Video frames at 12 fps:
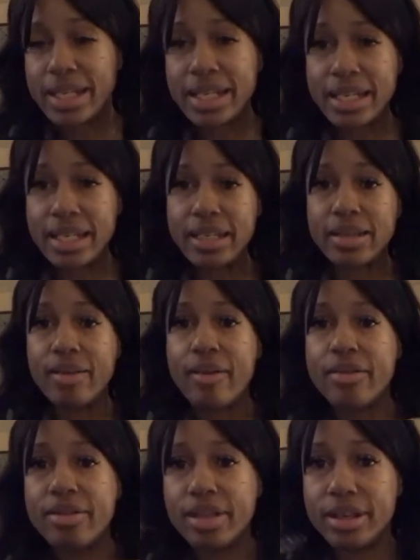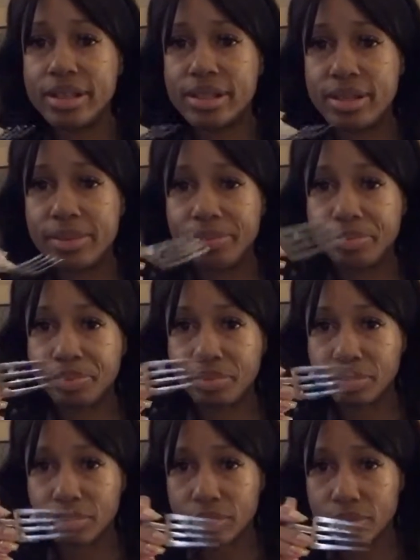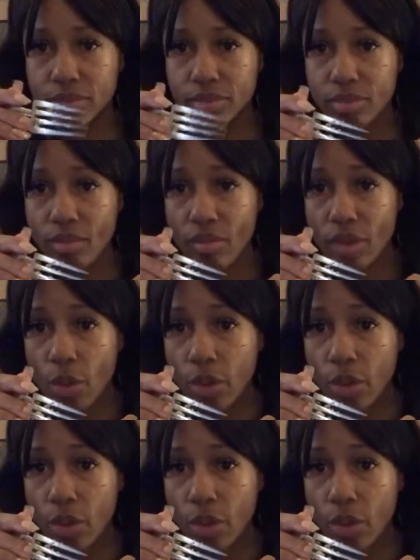Eating this. I